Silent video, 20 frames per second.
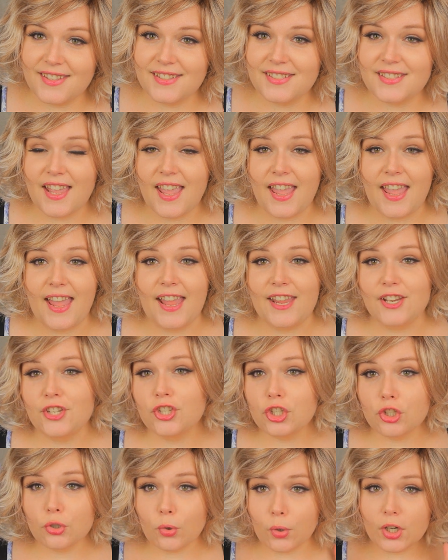is a
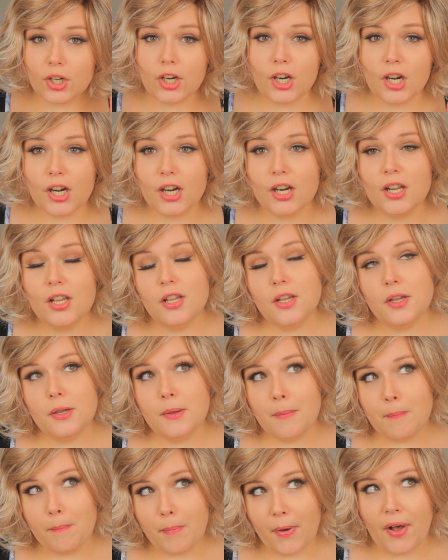shorter
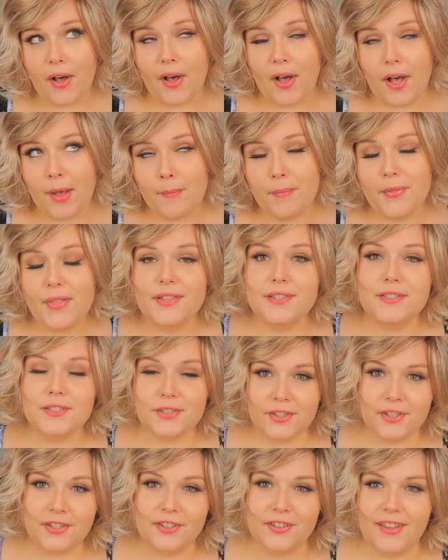bob that's
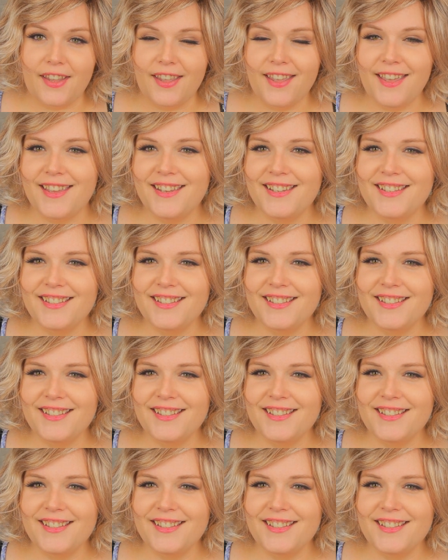curly.